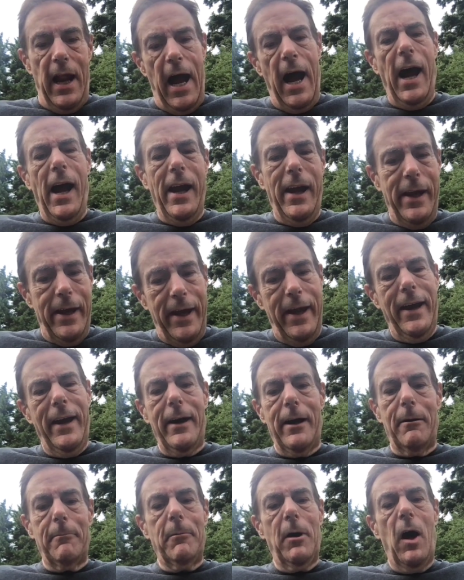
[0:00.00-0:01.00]
I
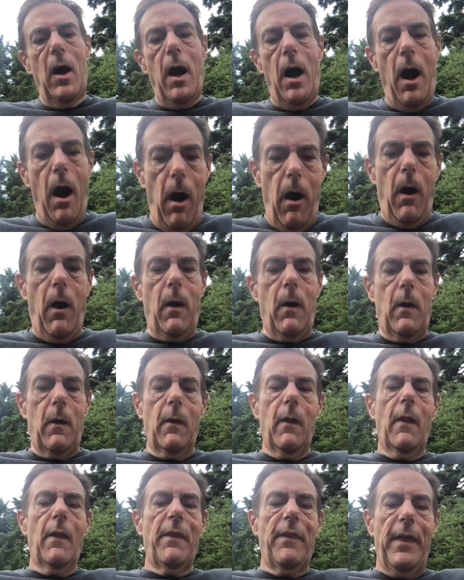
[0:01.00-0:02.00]
am
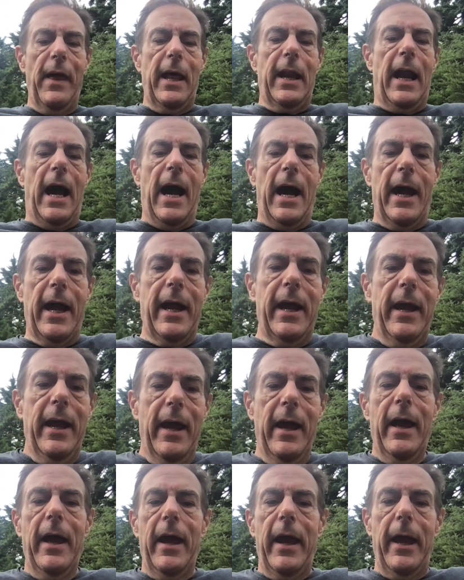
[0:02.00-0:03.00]
all that I
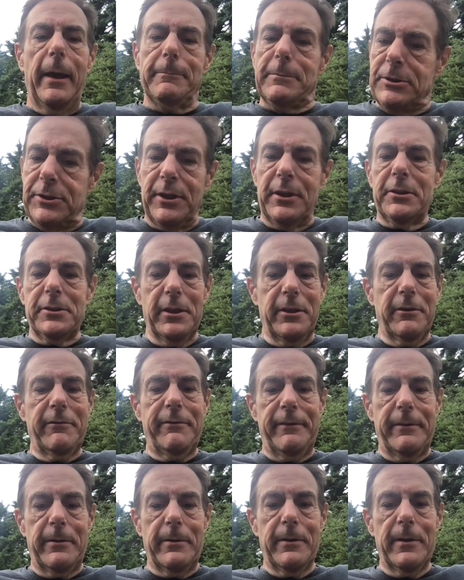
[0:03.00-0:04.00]
am searching
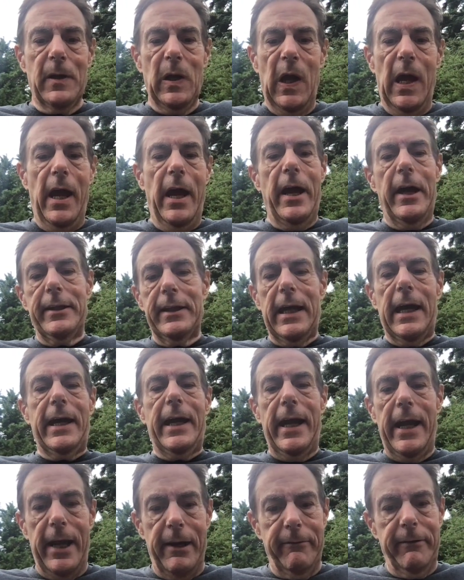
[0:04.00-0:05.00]
for, and that
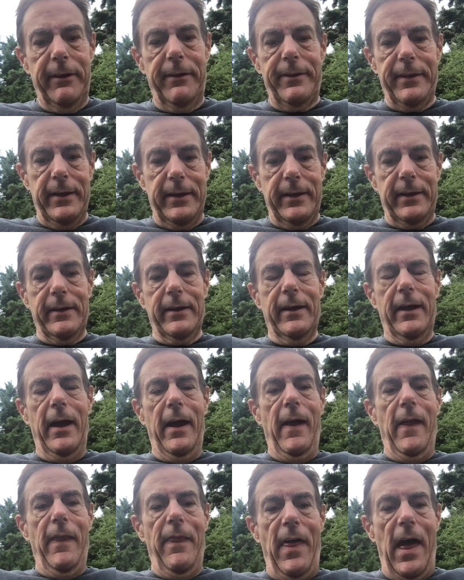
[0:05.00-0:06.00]
everything
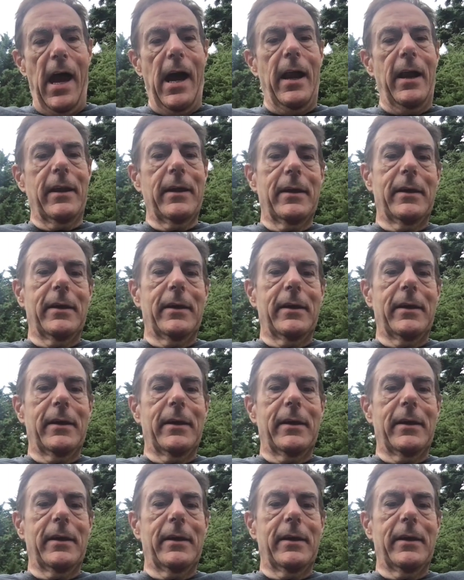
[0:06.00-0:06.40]
that